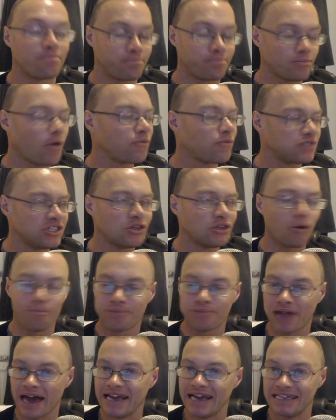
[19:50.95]
obviously not
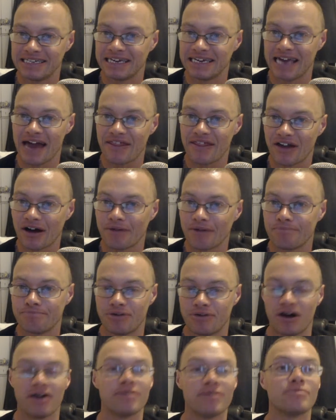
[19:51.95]
playing together,
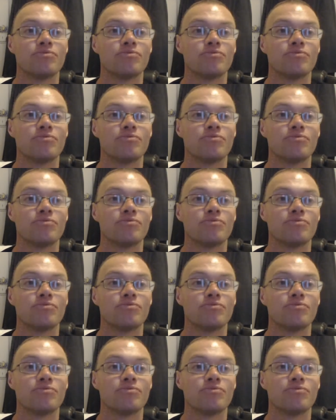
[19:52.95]
but